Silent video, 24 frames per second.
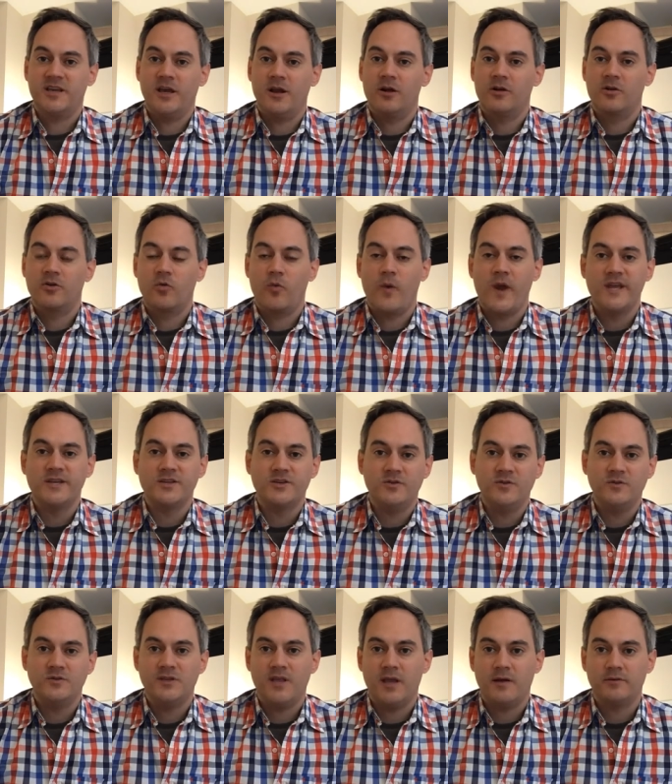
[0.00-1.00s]
get underway
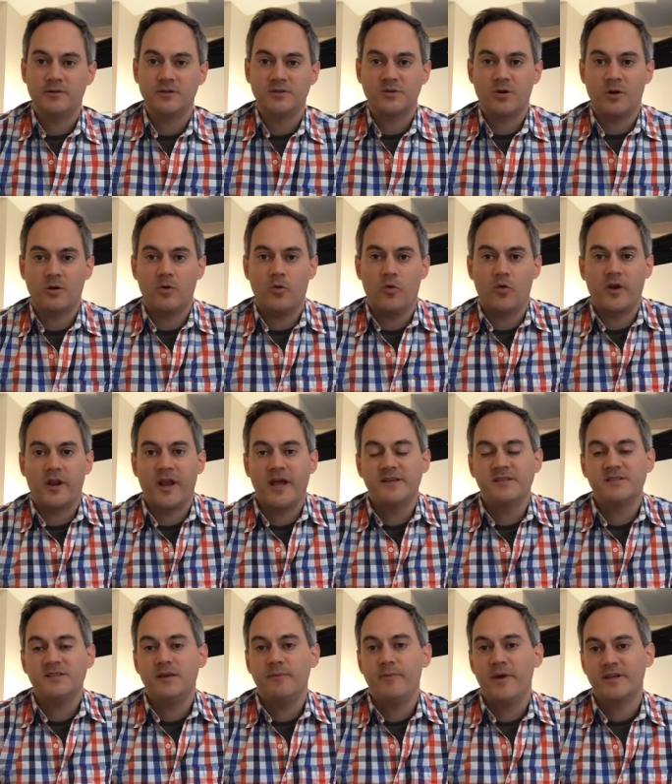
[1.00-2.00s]
Tuesday with the start of
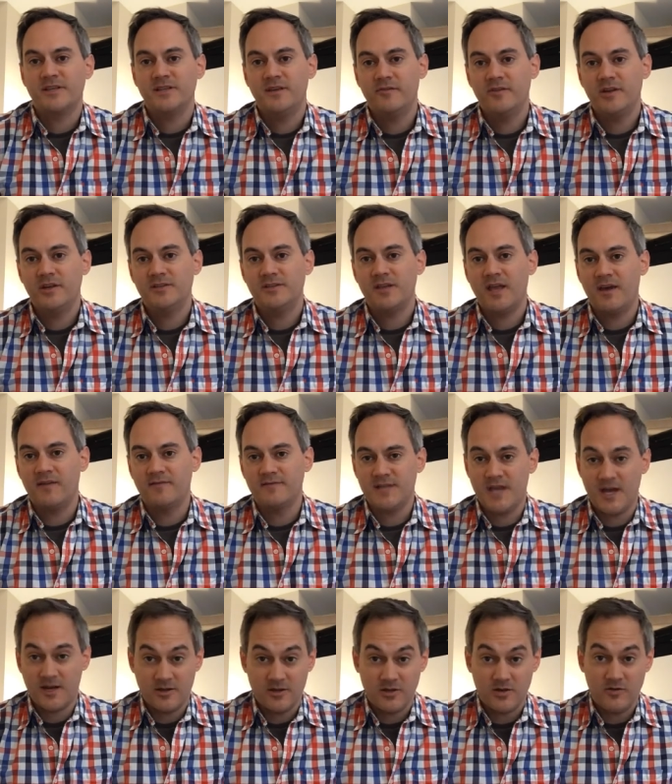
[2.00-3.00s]
organized team activities. They have
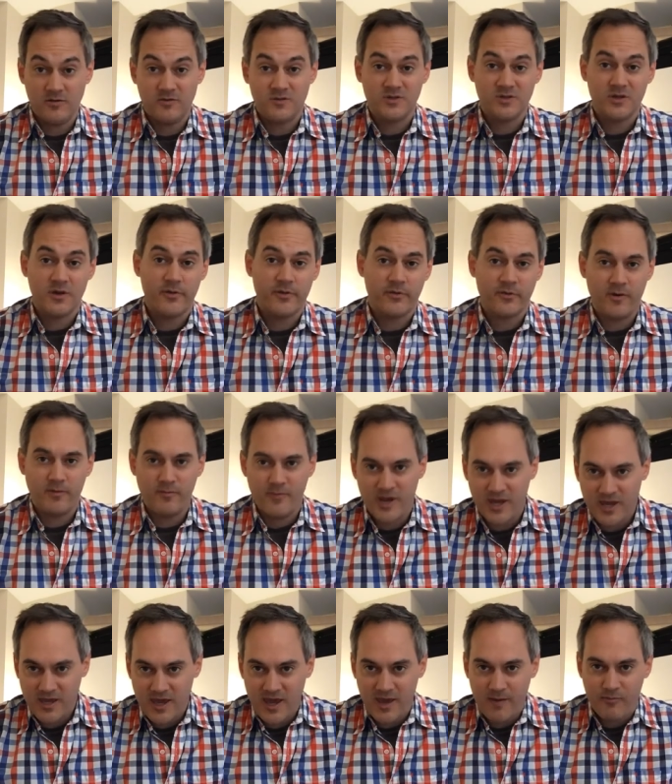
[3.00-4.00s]
10 of those, three
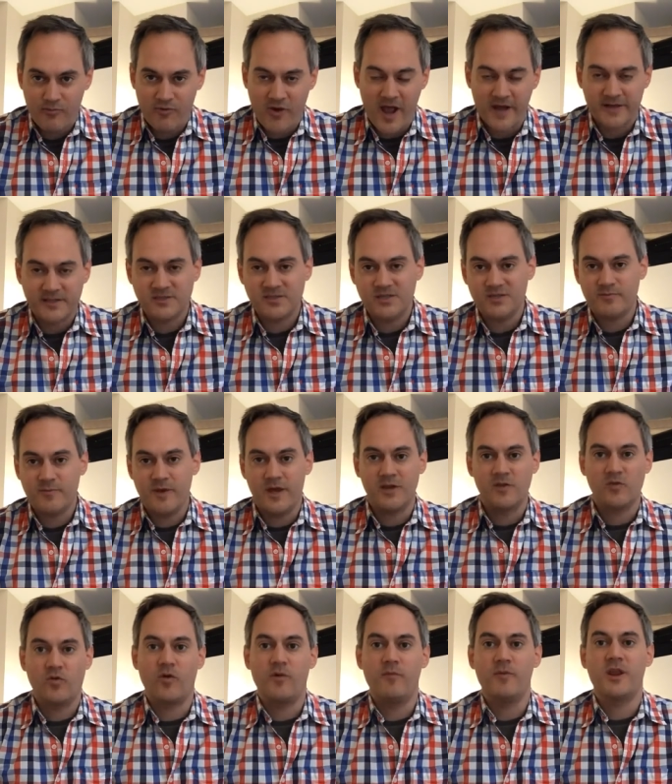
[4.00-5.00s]
mini camp practices,
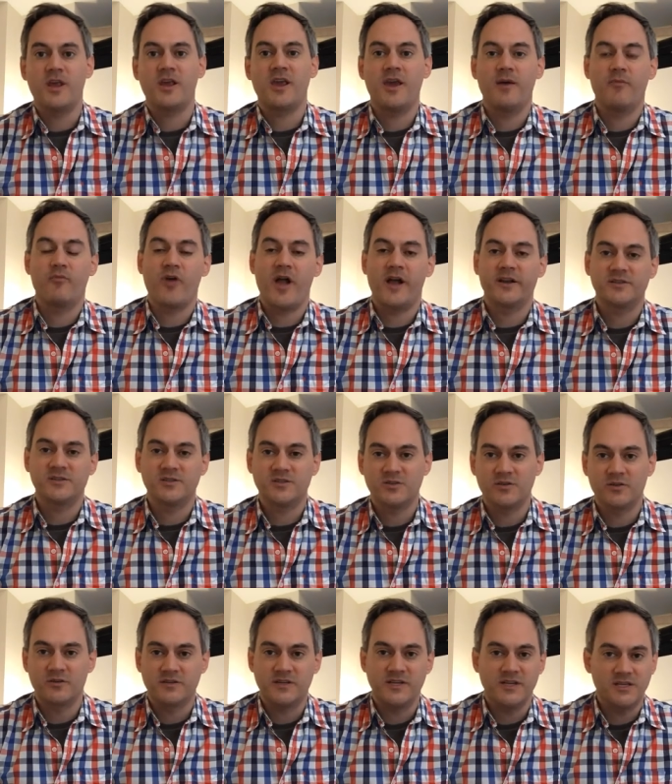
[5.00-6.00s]
mandatory mini camp practices,
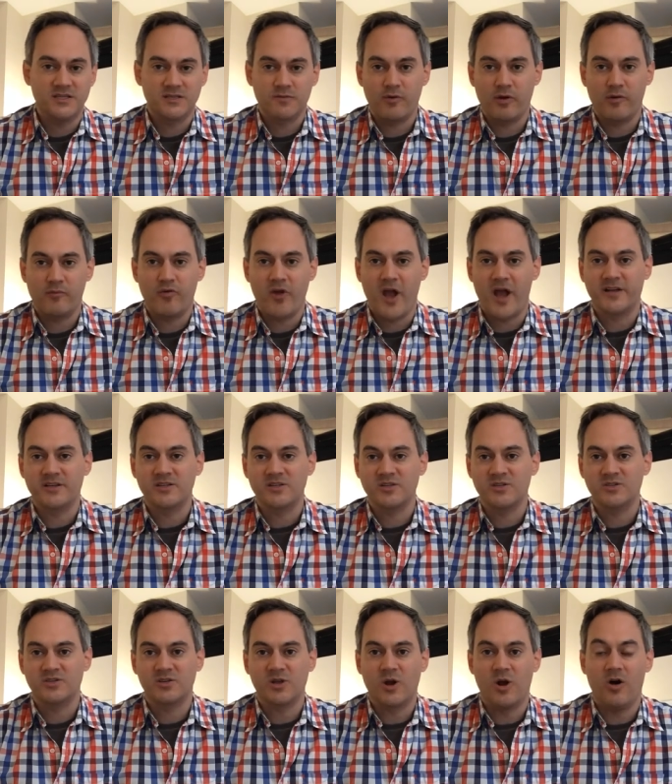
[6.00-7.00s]
13 spring
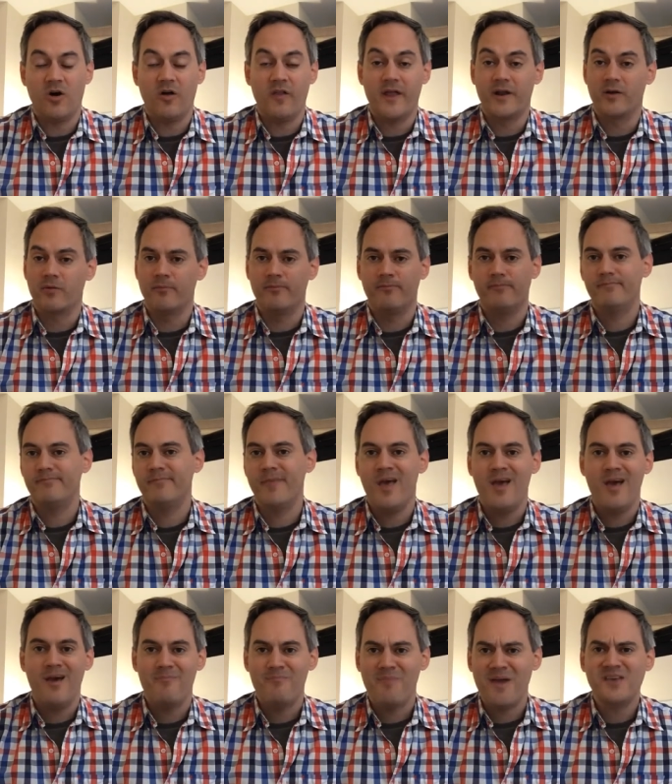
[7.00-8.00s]
practices and all that are
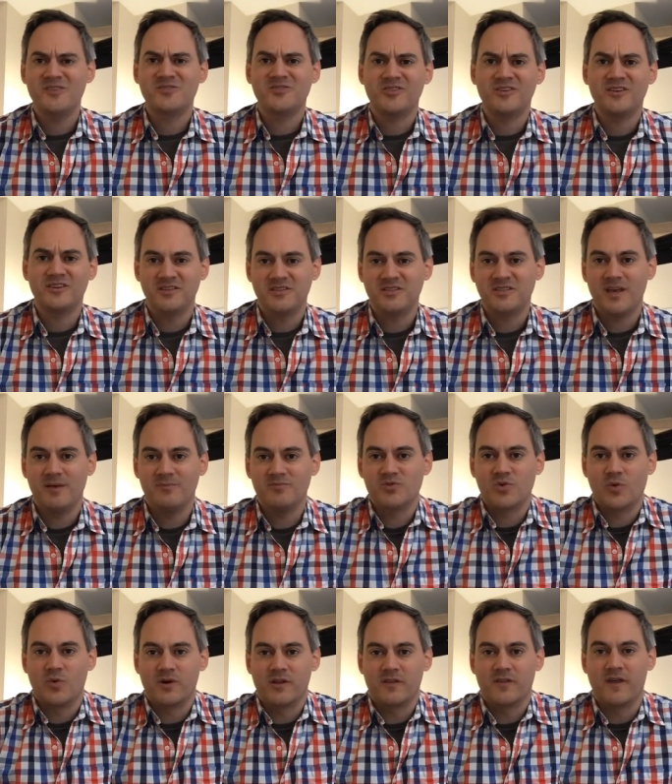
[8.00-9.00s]
basically the same
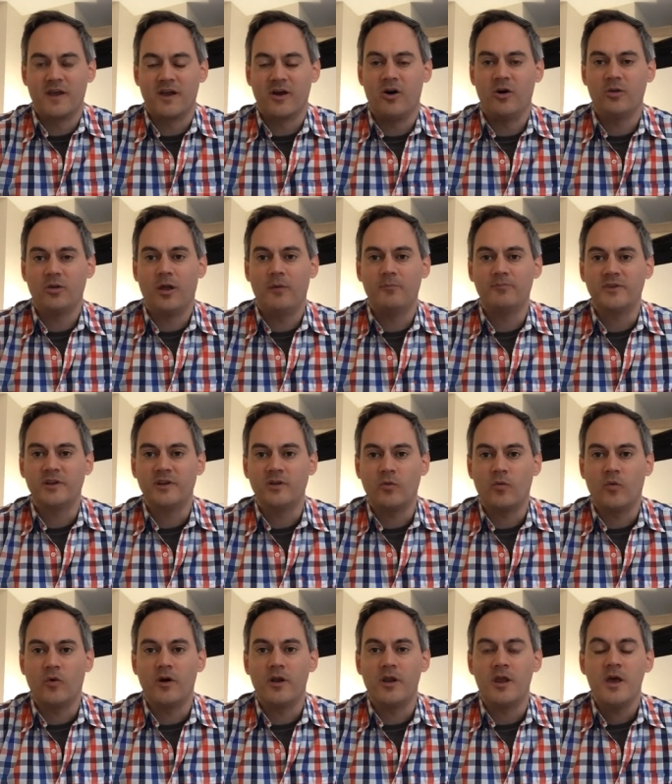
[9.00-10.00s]
sort of thing all lumped into
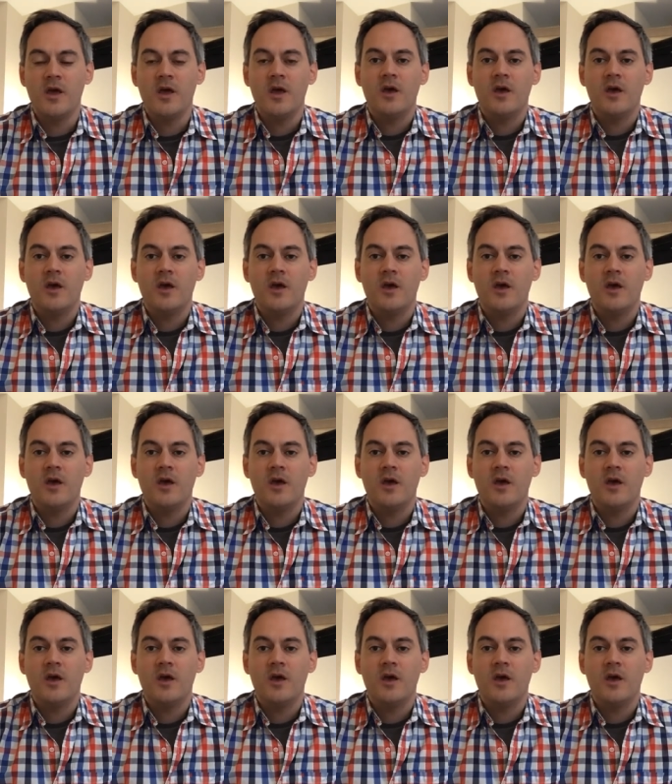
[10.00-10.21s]
one.